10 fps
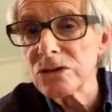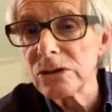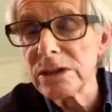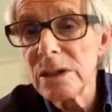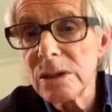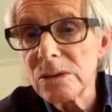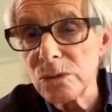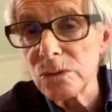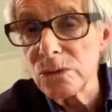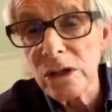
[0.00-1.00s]
do that,
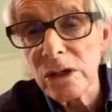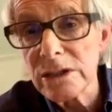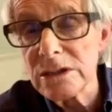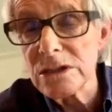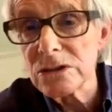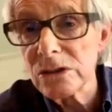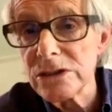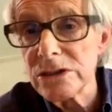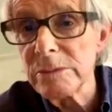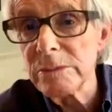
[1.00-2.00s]
we
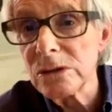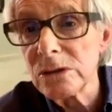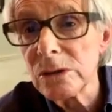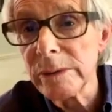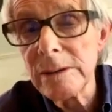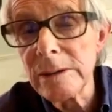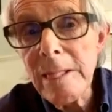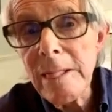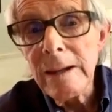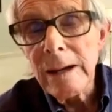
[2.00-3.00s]
tried to destroy Jeremy
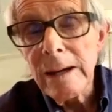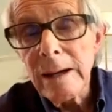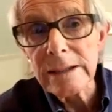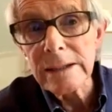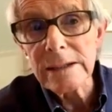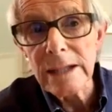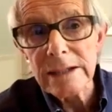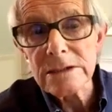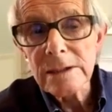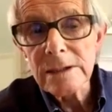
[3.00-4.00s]
Corbyn.
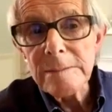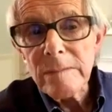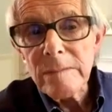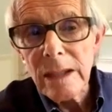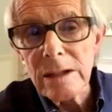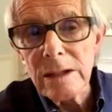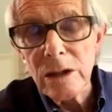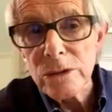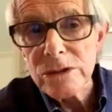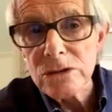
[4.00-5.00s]
And I think
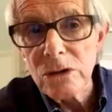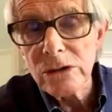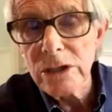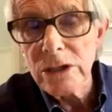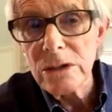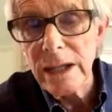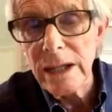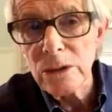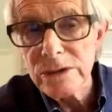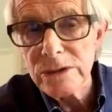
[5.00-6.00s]
it was
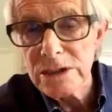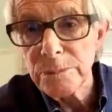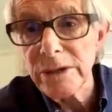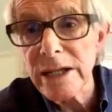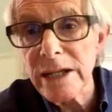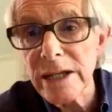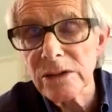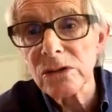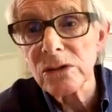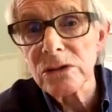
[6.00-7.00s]
not only, it was the
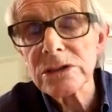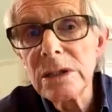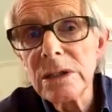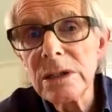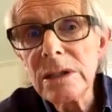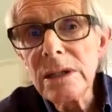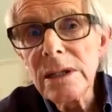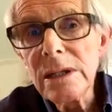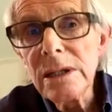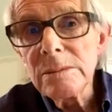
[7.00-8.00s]
press, of
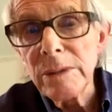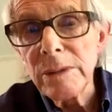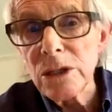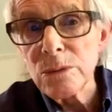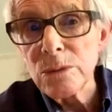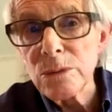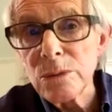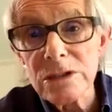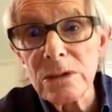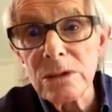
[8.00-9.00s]
course, but it
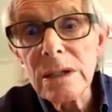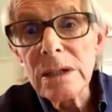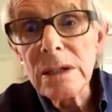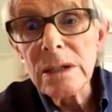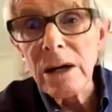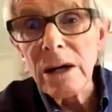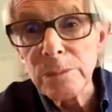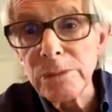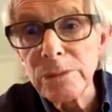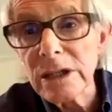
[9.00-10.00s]
was also
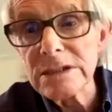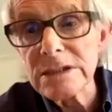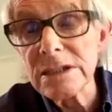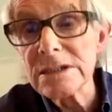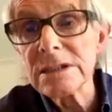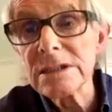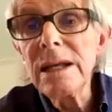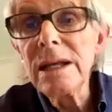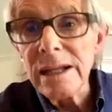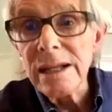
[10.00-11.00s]
the
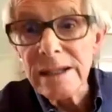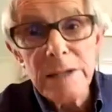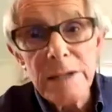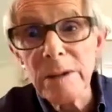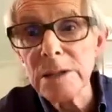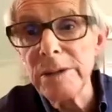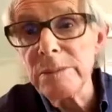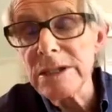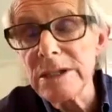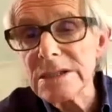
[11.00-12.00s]
broadcasters led
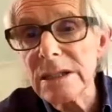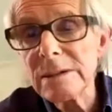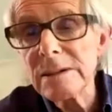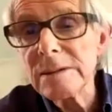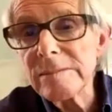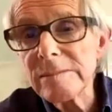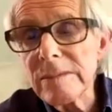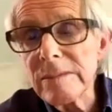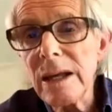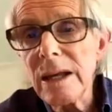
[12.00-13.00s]
by the BBC